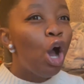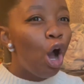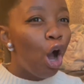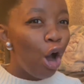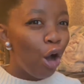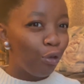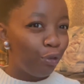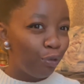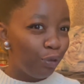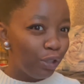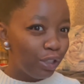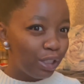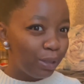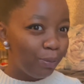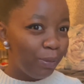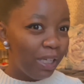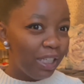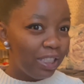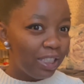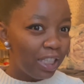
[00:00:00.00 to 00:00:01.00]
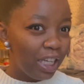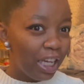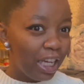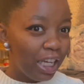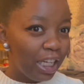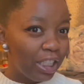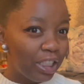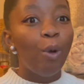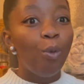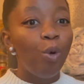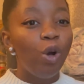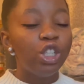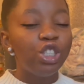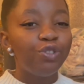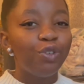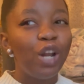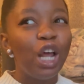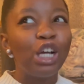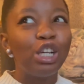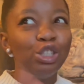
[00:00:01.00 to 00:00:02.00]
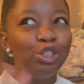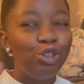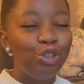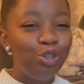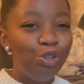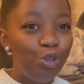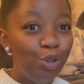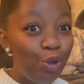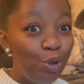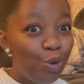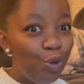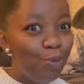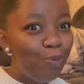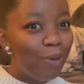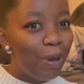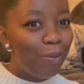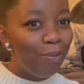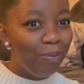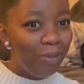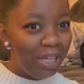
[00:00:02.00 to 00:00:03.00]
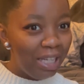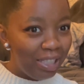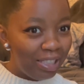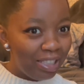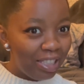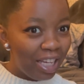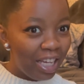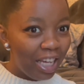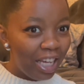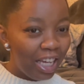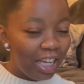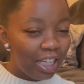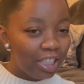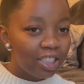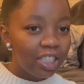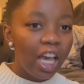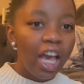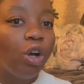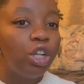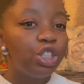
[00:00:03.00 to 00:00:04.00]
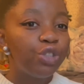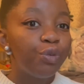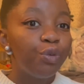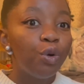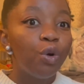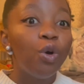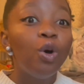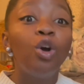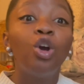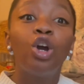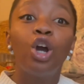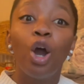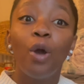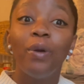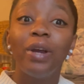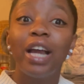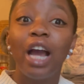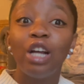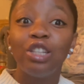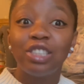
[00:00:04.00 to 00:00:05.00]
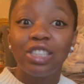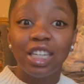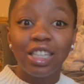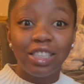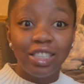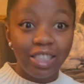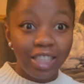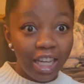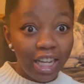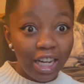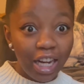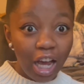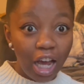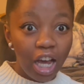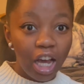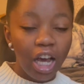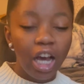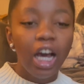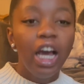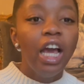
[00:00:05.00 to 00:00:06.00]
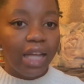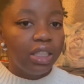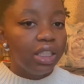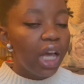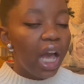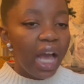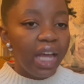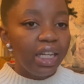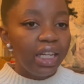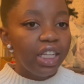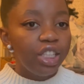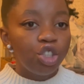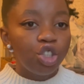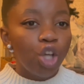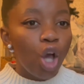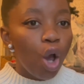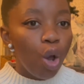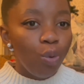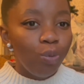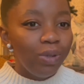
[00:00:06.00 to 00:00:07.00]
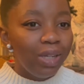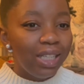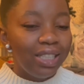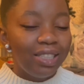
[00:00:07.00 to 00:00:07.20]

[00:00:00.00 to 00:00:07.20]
office meeting, watch for like Zoom meetings, watch for going out to dinner. And it's only